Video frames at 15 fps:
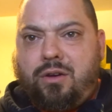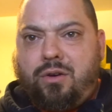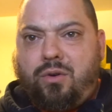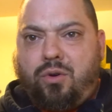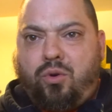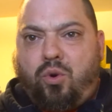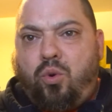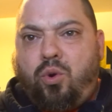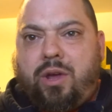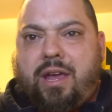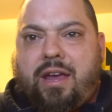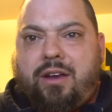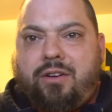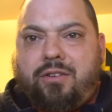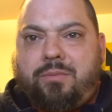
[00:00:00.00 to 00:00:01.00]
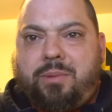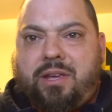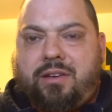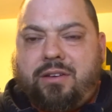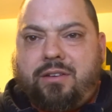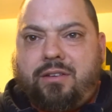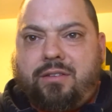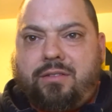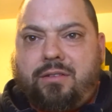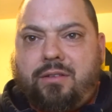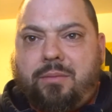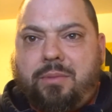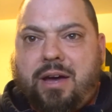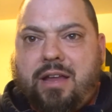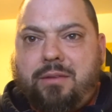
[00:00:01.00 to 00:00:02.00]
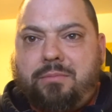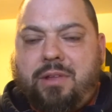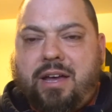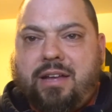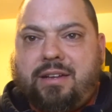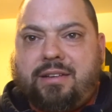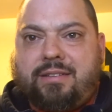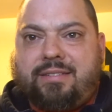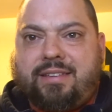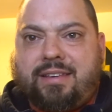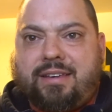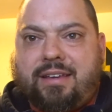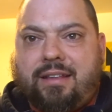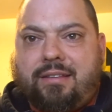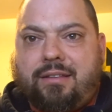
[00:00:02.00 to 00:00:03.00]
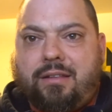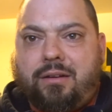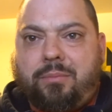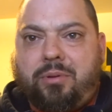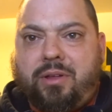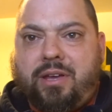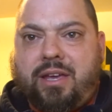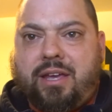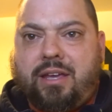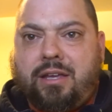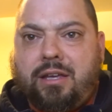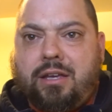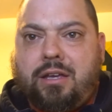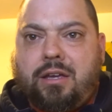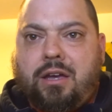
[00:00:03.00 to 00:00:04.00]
who cares? Because the bottom line is the kids that are playing